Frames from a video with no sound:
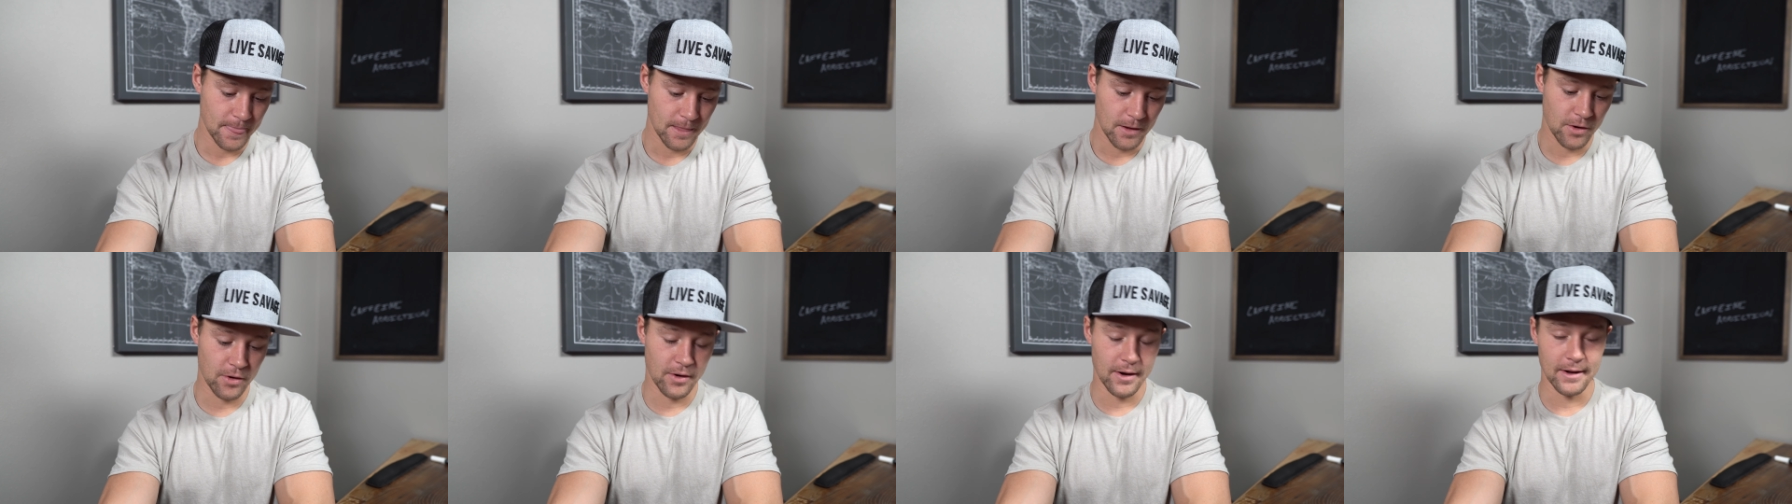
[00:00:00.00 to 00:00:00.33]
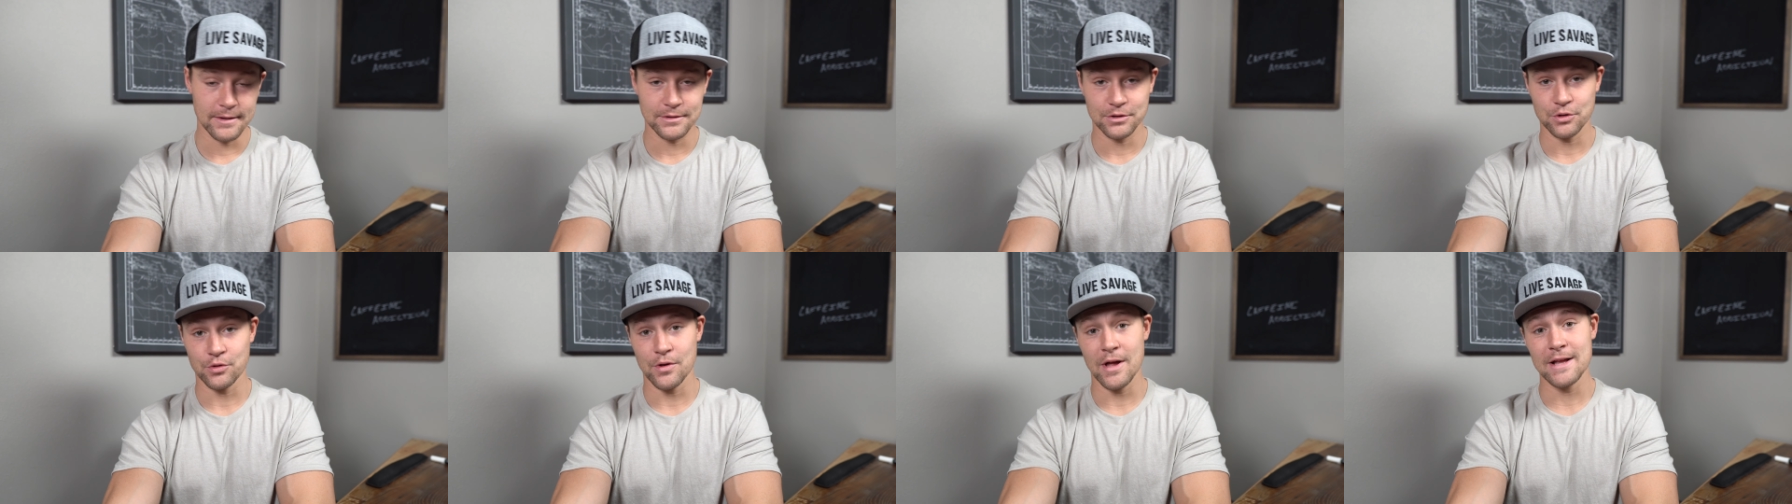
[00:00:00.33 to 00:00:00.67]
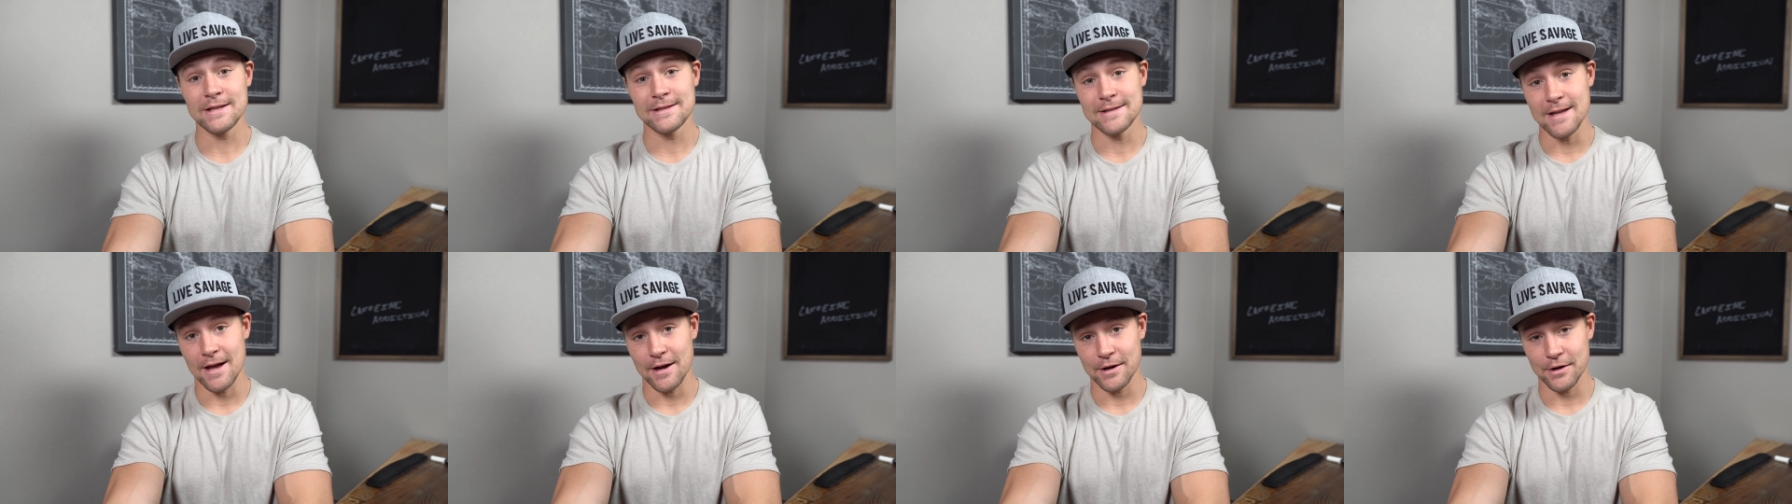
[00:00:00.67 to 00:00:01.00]
All right, so
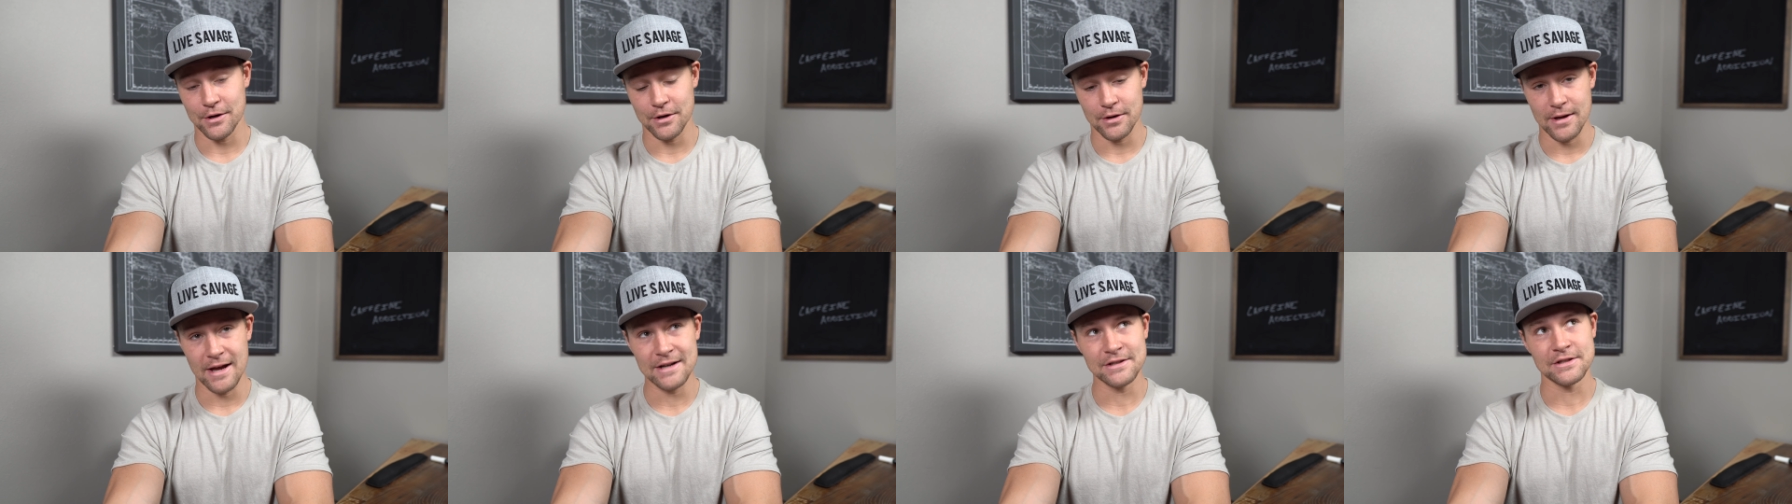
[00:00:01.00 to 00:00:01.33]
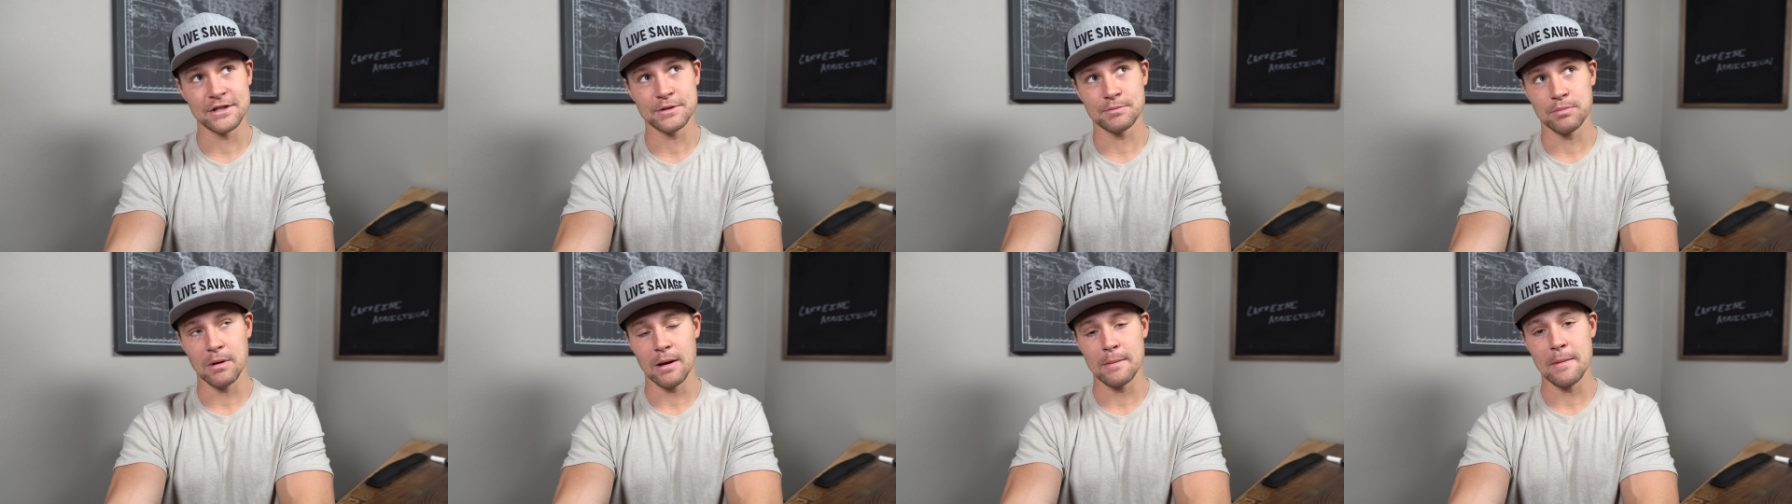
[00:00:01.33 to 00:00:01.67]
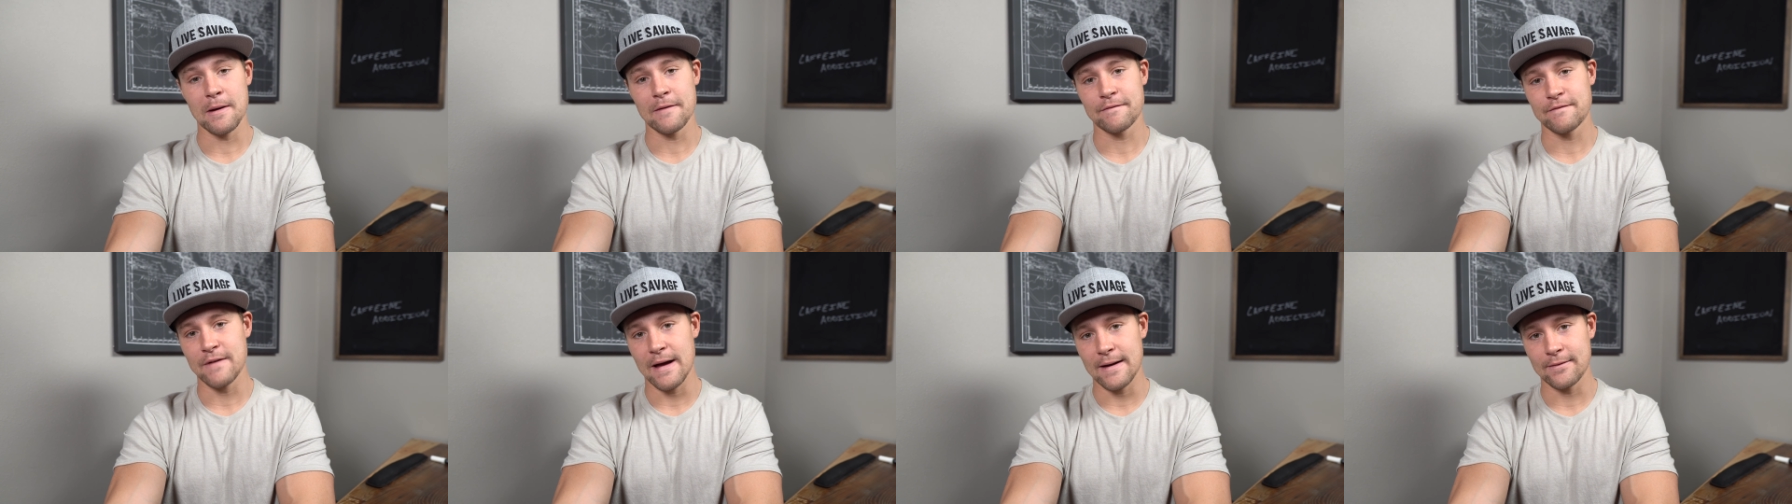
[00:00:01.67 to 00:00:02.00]
that's not good. Actually, it's probably
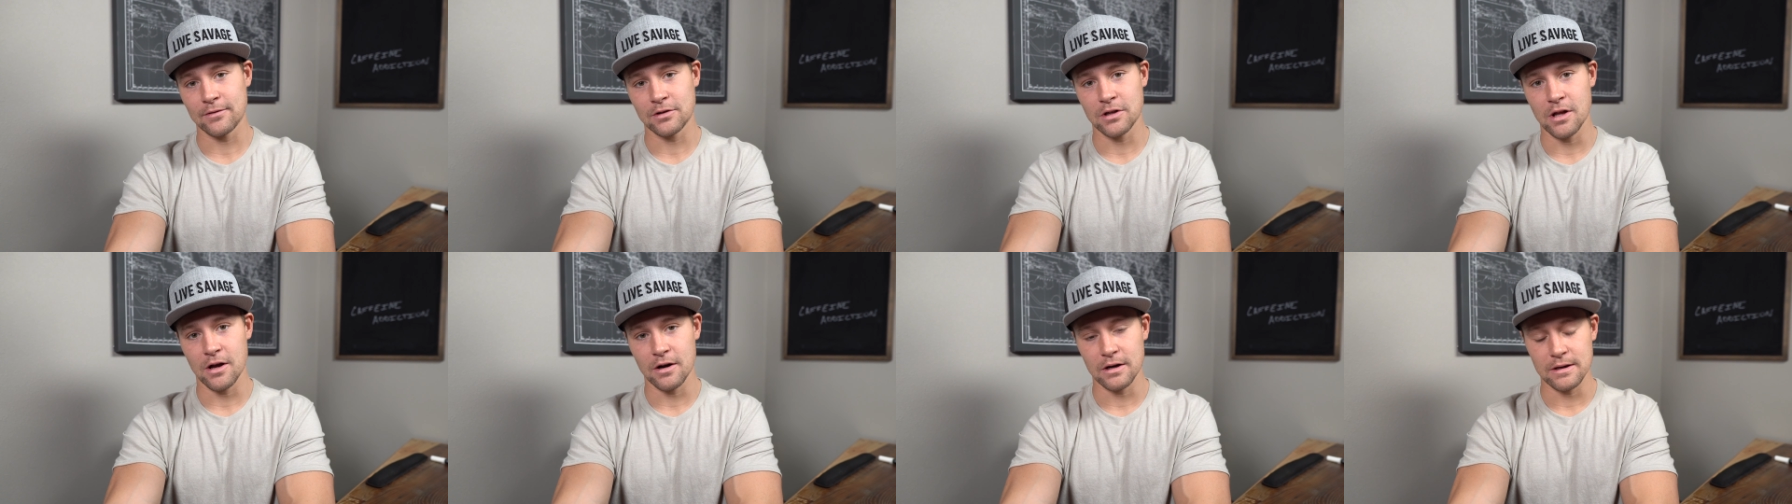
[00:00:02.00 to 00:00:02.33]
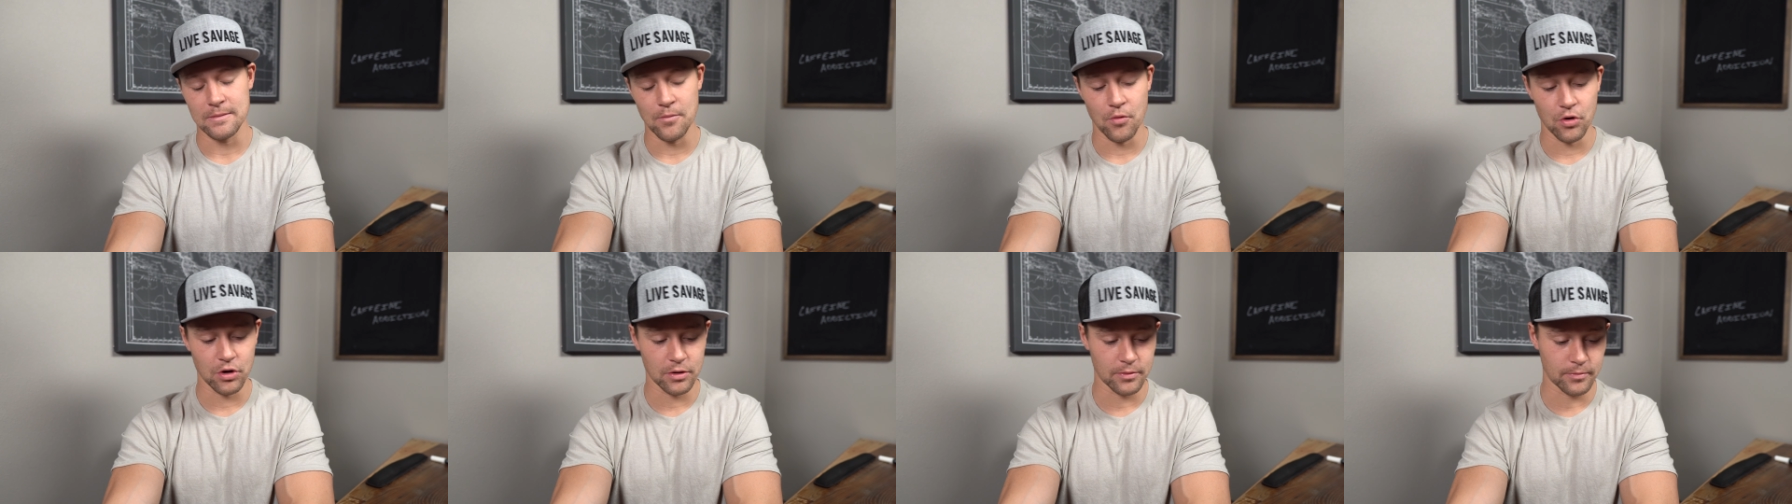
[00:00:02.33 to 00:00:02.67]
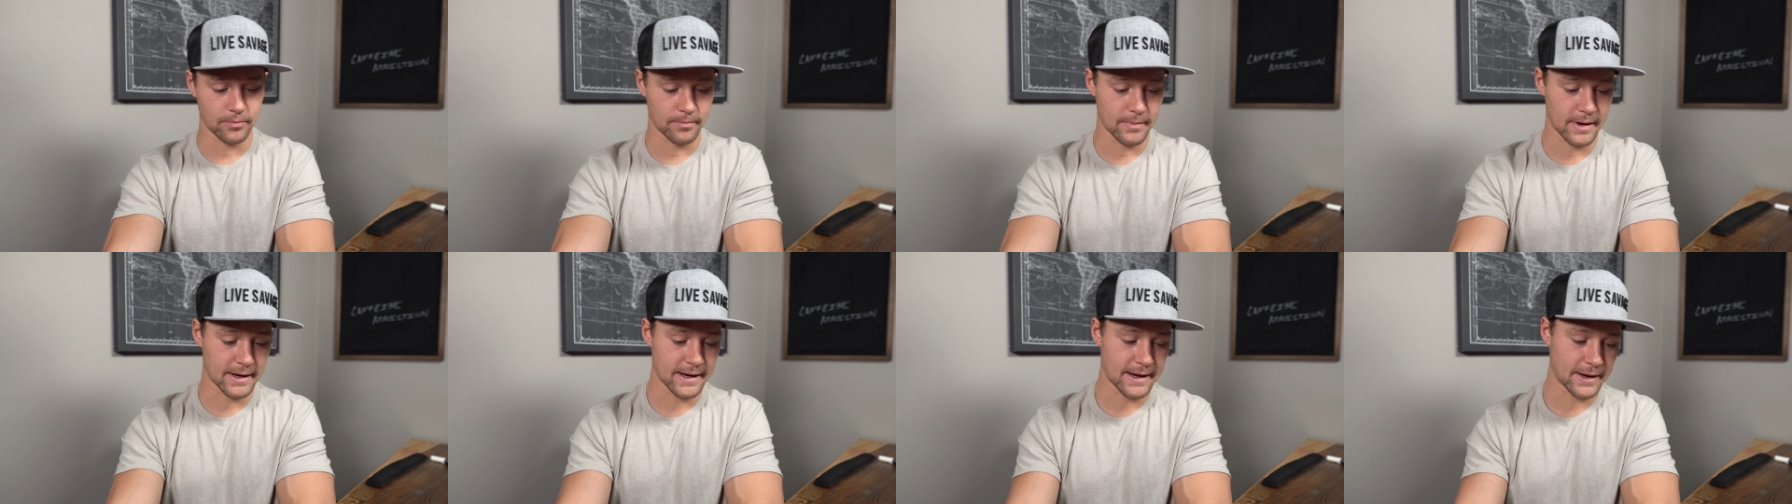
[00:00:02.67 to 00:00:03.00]
about 5 o'clock in the morning
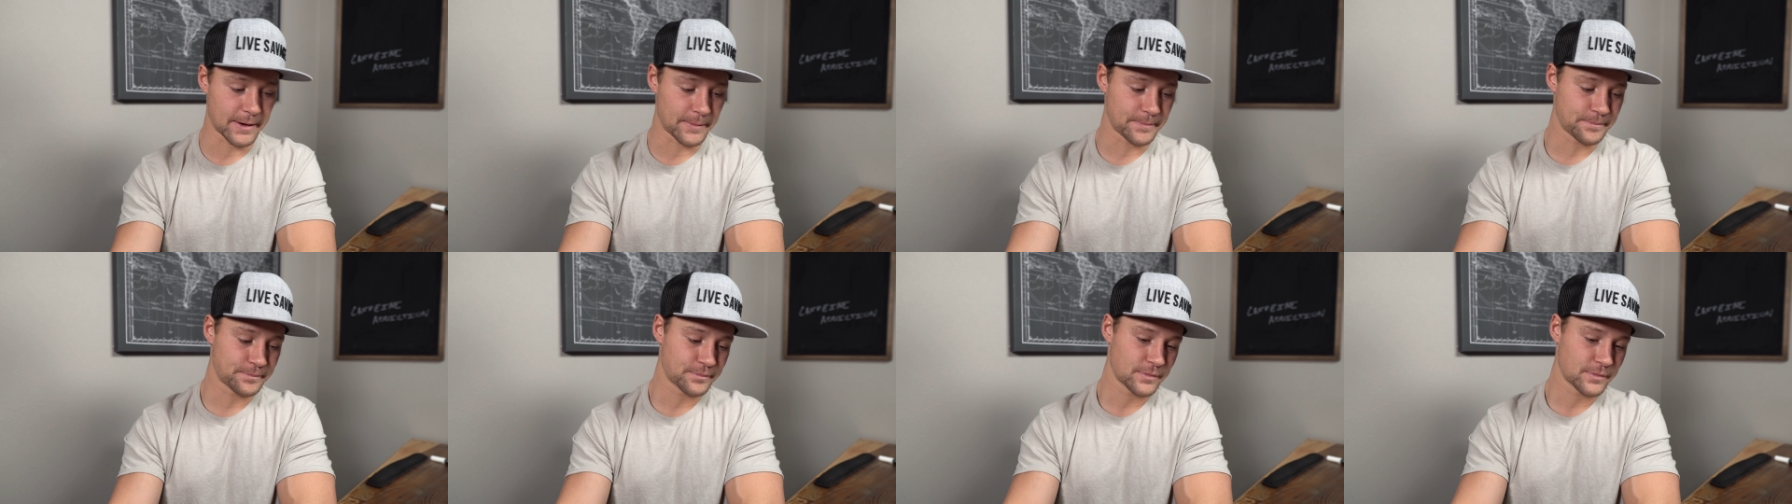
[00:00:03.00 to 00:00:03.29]
by now.